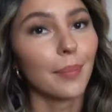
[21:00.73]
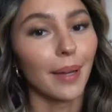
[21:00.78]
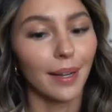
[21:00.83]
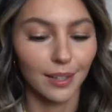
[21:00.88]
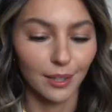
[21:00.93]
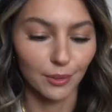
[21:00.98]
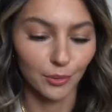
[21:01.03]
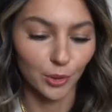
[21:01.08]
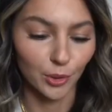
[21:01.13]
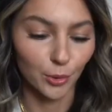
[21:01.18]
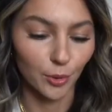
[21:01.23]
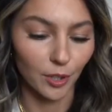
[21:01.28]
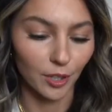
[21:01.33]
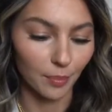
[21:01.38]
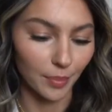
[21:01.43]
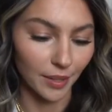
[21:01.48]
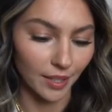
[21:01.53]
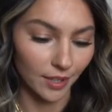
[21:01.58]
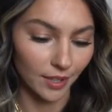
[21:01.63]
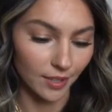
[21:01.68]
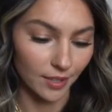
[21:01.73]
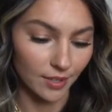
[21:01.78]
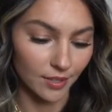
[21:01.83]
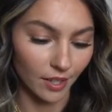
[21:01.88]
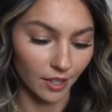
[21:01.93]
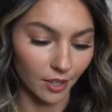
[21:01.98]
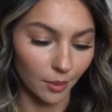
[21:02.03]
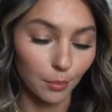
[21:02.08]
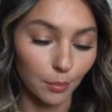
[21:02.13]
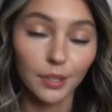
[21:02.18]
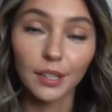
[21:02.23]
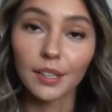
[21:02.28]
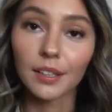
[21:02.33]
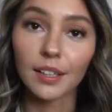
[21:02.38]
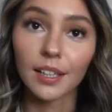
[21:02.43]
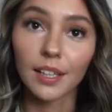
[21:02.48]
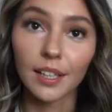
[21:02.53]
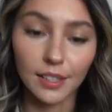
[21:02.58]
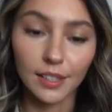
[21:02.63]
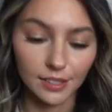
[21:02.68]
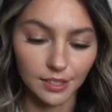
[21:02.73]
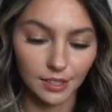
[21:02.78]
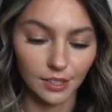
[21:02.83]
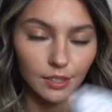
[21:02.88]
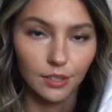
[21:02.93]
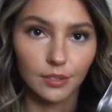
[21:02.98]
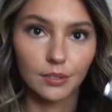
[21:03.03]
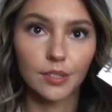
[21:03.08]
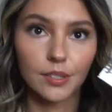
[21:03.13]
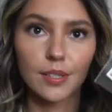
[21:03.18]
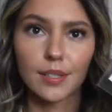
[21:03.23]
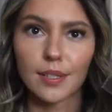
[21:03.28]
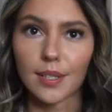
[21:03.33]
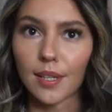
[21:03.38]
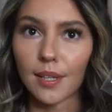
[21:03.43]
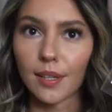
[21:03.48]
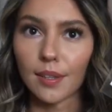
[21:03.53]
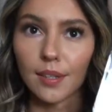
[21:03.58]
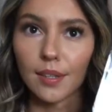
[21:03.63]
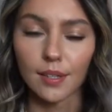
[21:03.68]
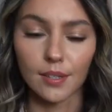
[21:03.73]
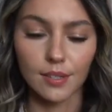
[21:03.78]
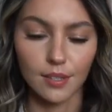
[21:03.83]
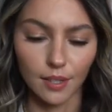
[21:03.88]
back in real quick because I completely didn't see this